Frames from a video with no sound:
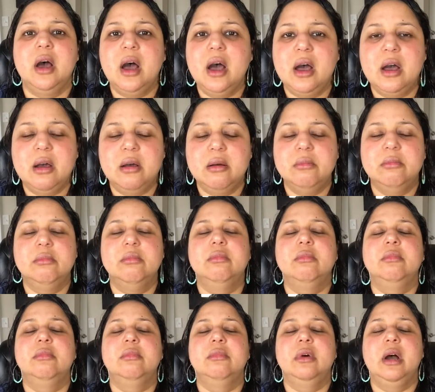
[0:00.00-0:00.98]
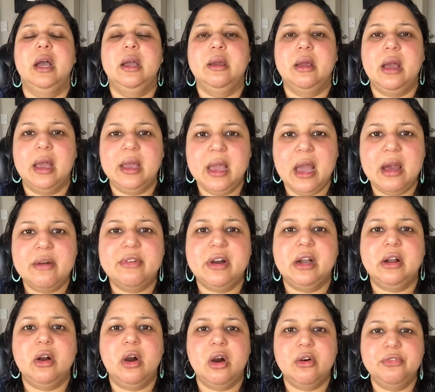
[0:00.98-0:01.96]
have
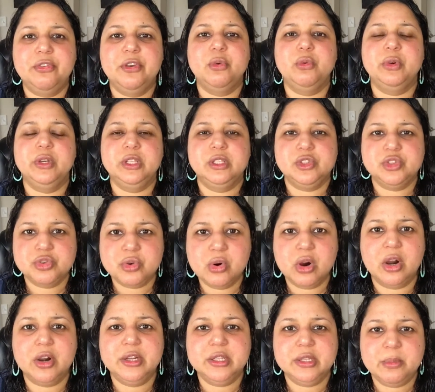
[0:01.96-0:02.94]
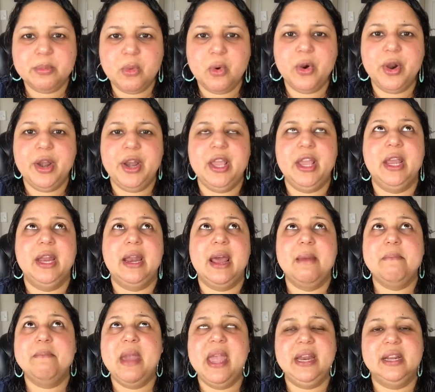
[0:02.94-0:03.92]
a coffee with sugar in the morning and
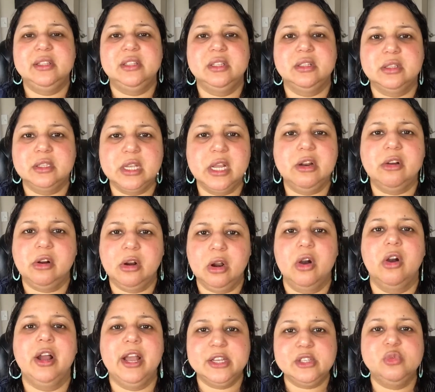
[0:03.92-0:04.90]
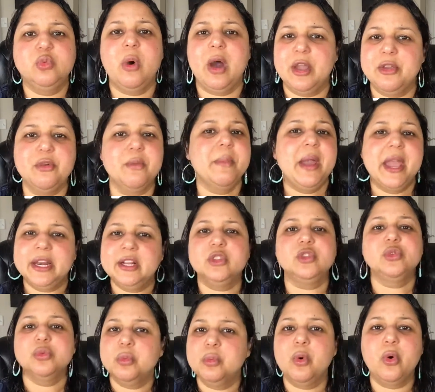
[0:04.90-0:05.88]
I made it till 10 o'clock. Guess what? You made
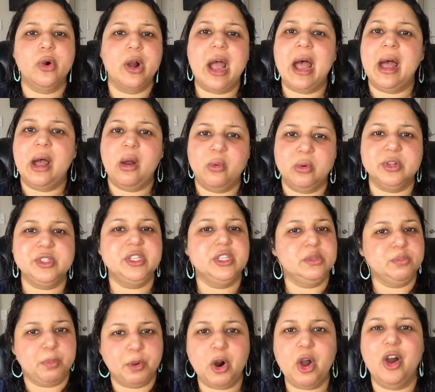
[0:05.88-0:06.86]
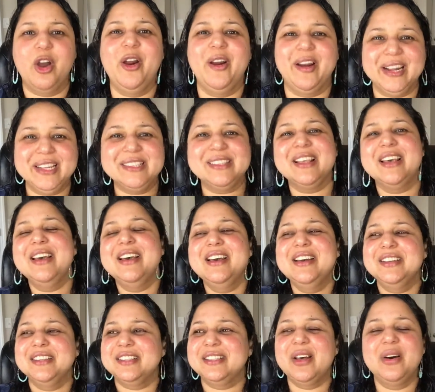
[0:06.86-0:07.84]
it 2 more hours. It's progress.
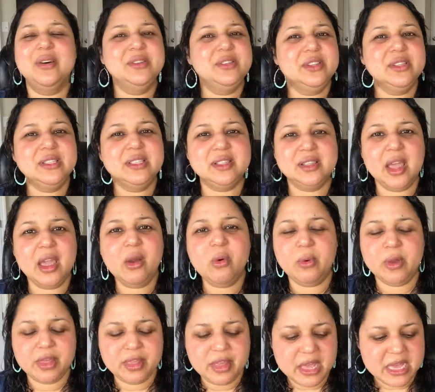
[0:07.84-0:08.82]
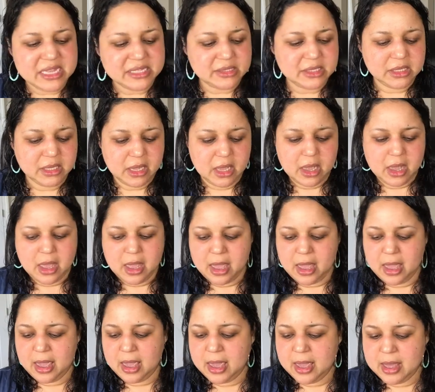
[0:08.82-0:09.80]
So just stick with it.
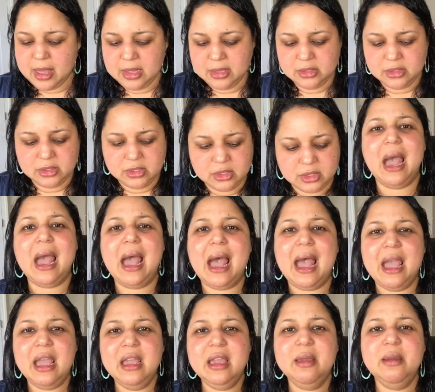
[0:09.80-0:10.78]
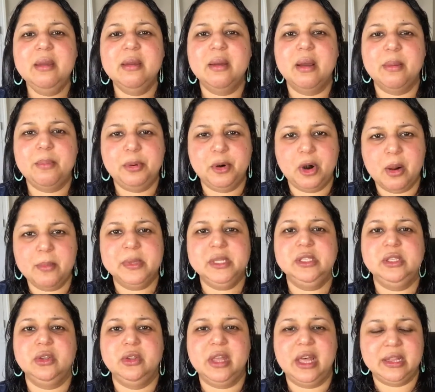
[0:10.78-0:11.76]
And I
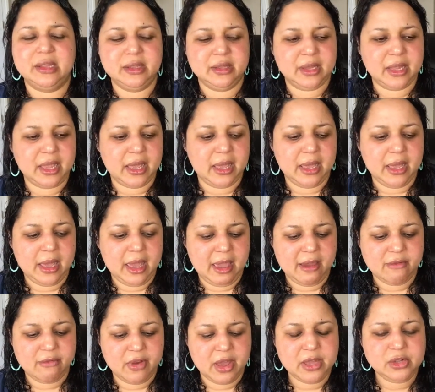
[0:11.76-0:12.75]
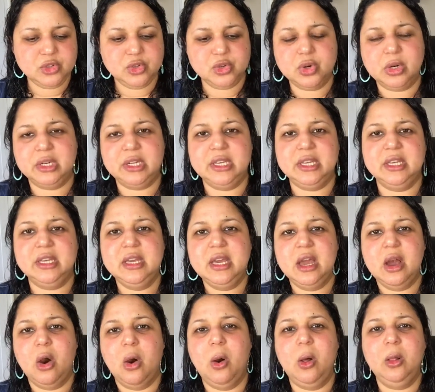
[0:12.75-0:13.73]
promise you that eventually
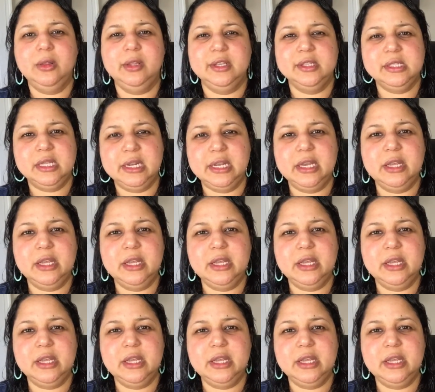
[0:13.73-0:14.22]
all this